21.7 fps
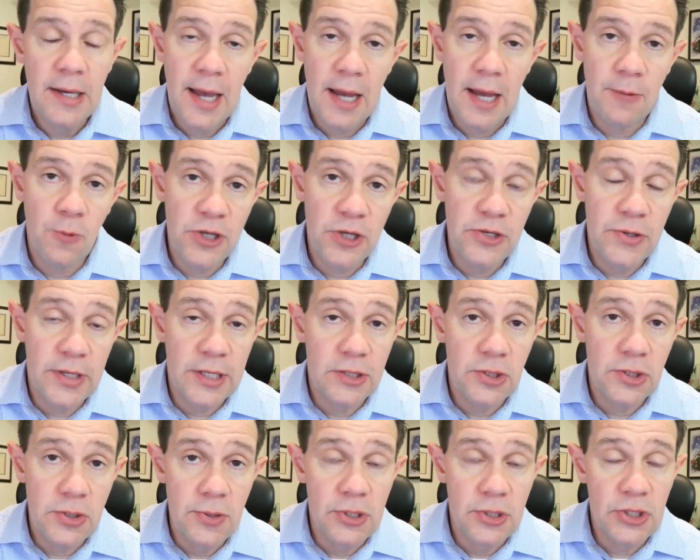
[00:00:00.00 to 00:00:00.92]
And what you
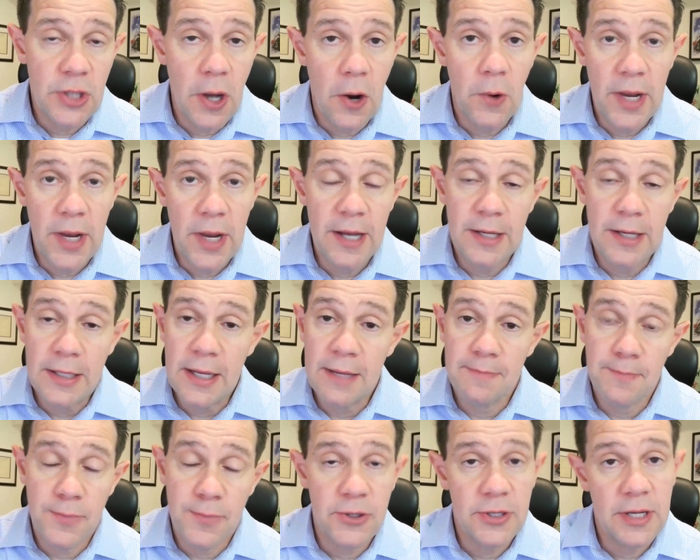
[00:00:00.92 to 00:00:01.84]
can do is go in
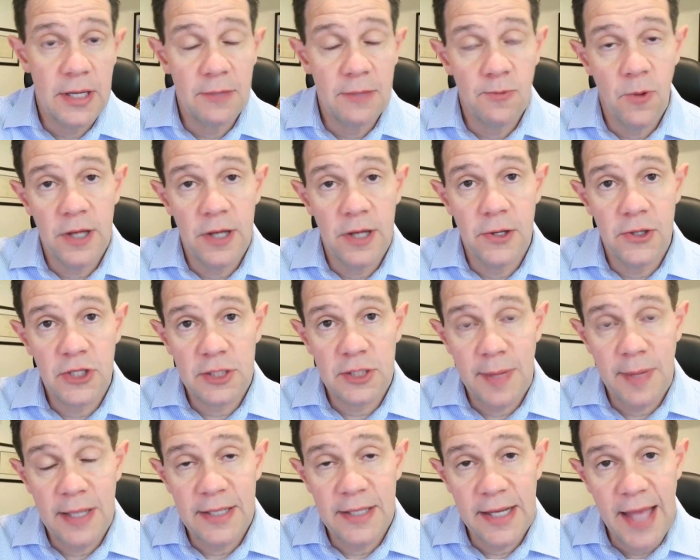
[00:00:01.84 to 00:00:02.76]
and put in what your
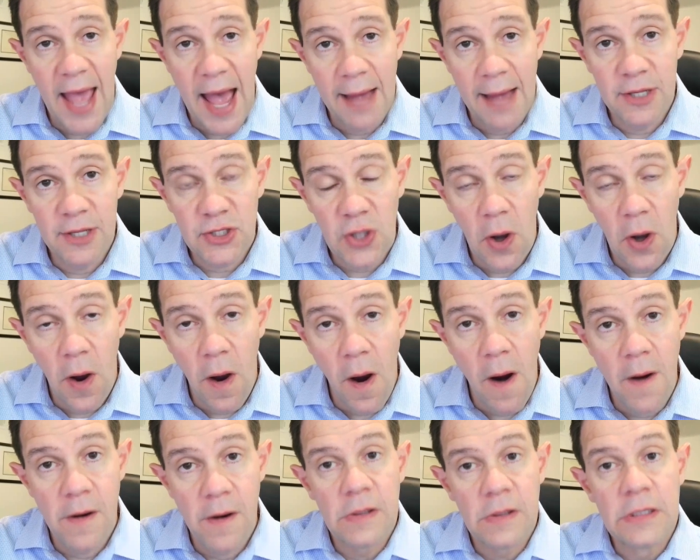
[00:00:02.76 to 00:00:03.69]
spending habits
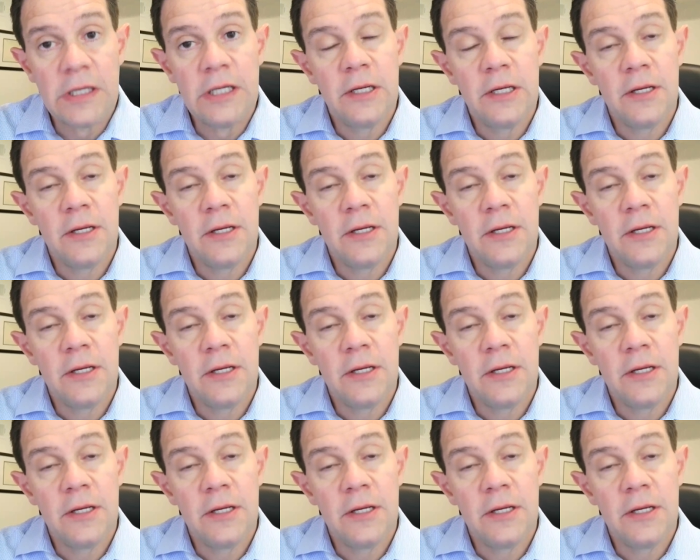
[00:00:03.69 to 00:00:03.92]
are,